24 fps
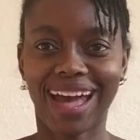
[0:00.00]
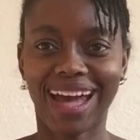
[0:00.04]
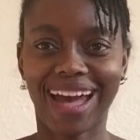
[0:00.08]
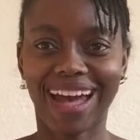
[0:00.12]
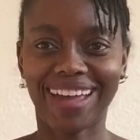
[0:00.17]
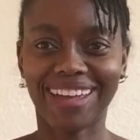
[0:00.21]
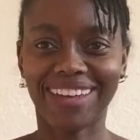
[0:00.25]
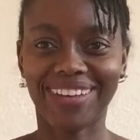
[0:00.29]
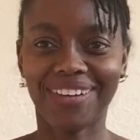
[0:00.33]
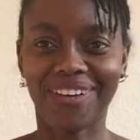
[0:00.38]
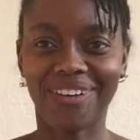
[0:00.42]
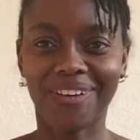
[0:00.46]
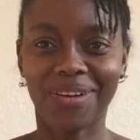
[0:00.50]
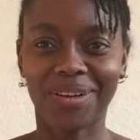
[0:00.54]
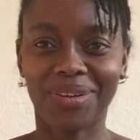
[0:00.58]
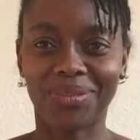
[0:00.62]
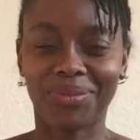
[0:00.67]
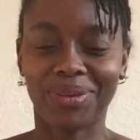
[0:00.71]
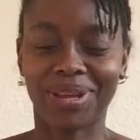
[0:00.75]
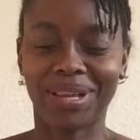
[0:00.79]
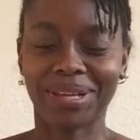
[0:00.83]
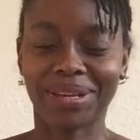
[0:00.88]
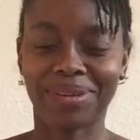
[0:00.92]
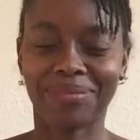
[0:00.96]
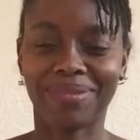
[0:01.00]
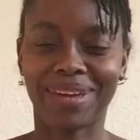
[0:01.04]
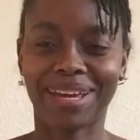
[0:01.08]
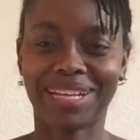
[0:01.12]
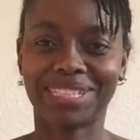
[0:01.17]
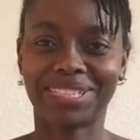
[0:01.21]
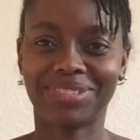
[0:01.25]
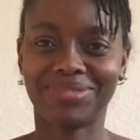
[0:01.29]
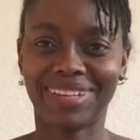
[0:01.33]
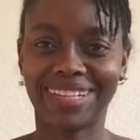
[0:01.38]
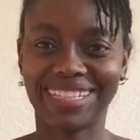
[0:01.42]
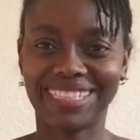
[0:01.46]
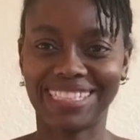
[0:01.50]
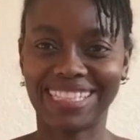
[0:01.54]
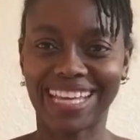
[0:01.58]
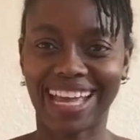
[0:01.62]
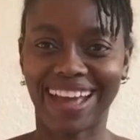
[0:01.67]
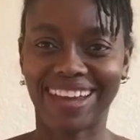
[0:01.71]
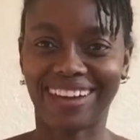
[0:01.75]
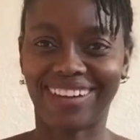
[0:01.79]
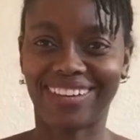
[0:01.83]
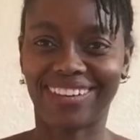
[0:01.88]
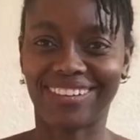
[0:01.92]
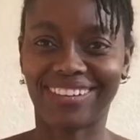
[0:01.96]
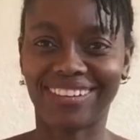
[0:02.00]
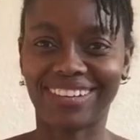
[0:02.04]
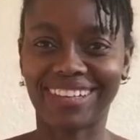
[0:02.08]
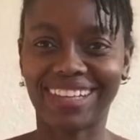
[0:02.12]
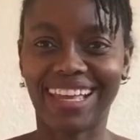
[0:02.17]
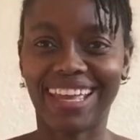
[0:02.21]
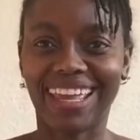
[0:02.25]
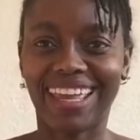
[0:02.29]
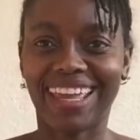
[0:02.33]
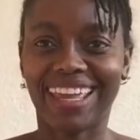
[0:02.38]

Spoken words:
Hi y'all, welcome back to my channel.